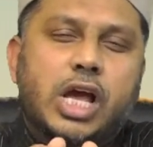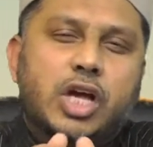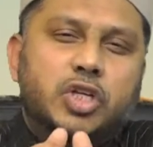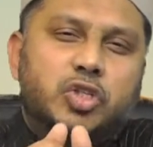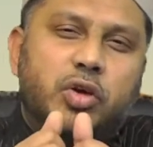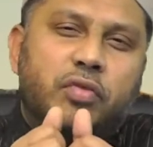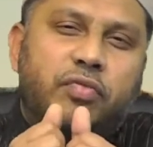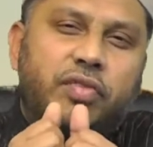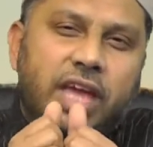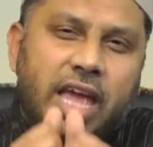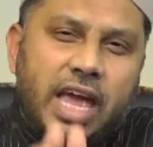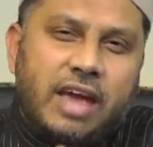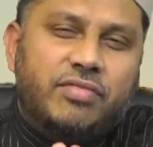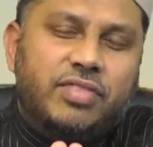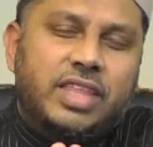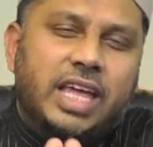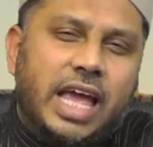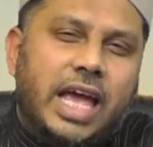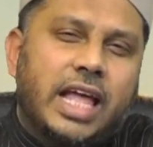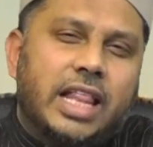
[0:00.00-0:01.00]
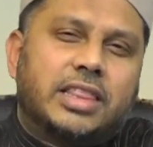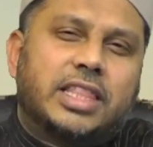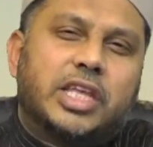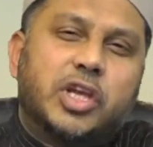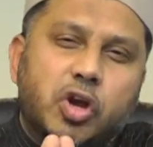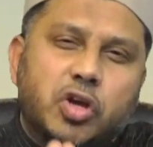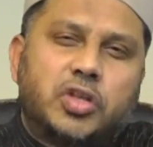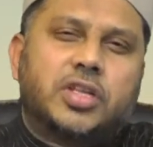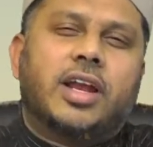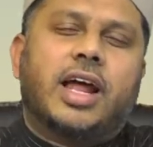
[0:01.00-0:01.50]
So if you have the health,
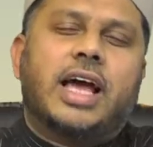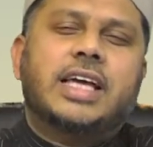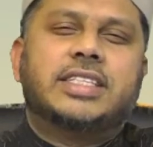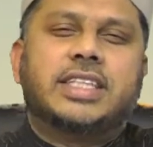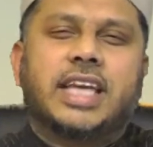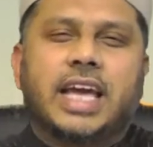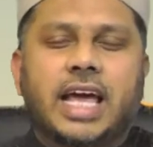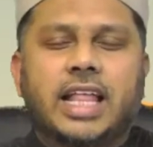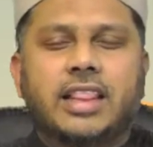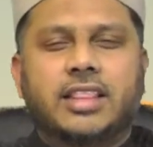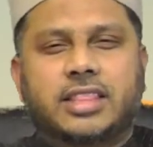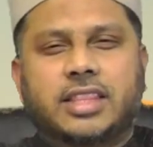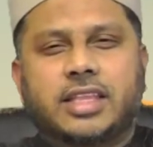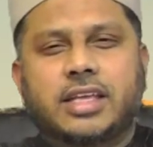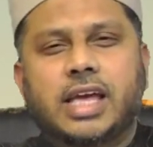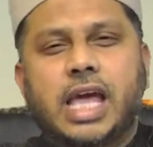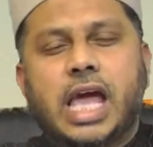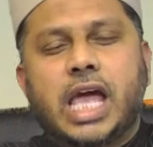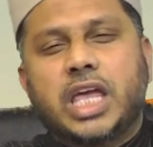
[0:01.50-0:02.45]
utilize the health.